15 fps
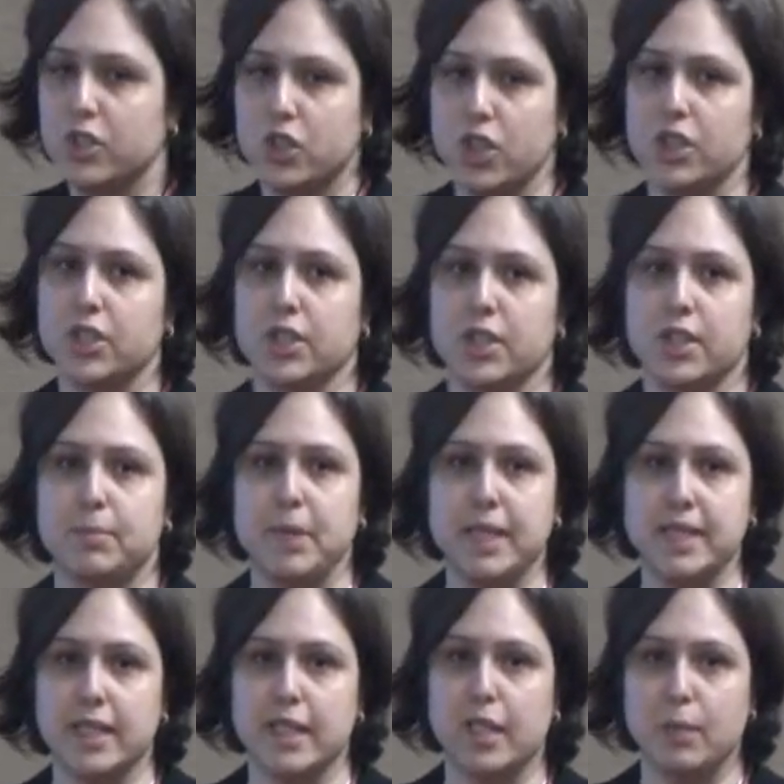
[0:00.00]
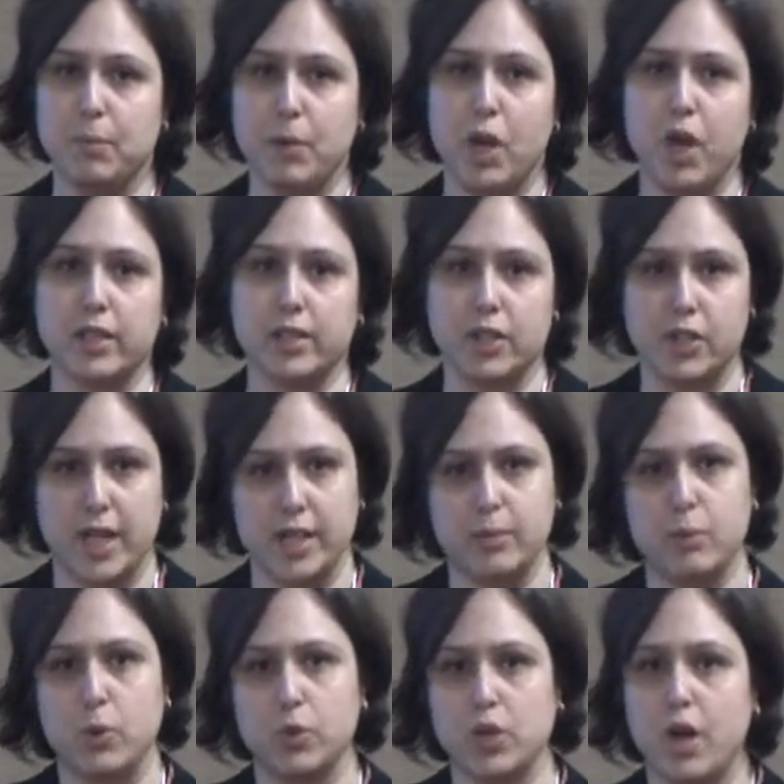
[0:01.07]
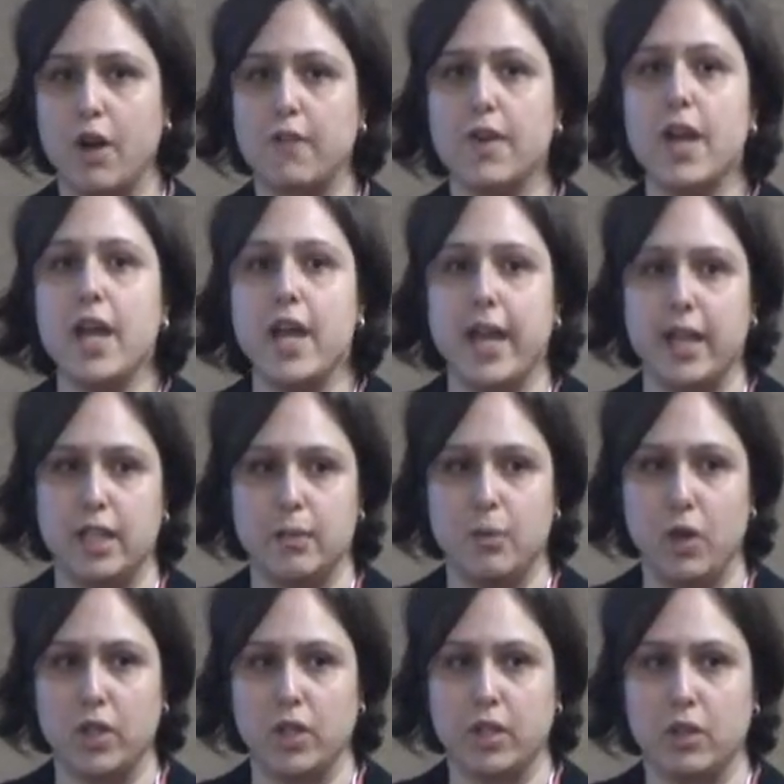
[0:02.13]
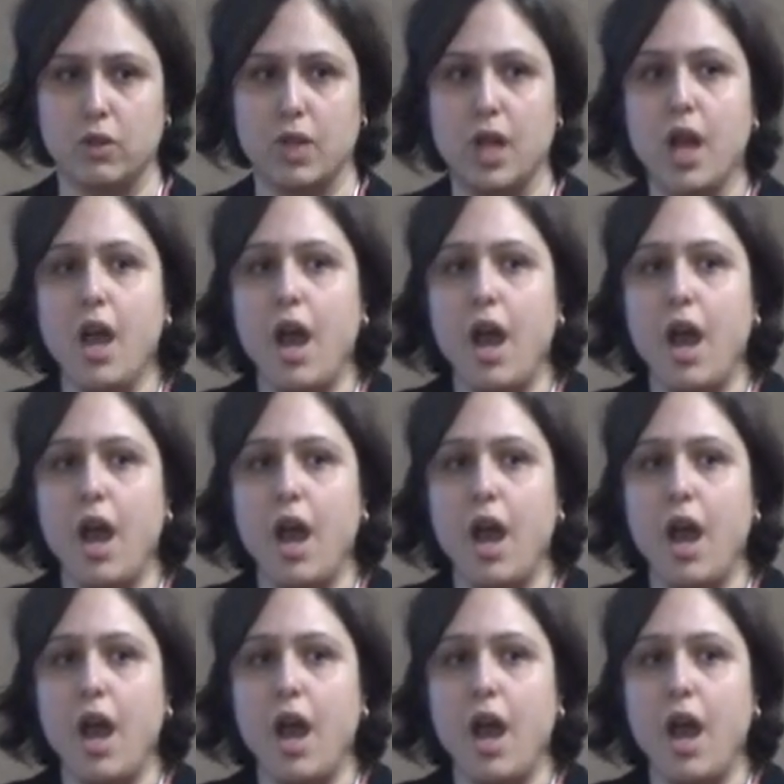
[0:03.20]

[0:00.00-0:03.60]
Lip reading: junctions basically block the transport of any molecule.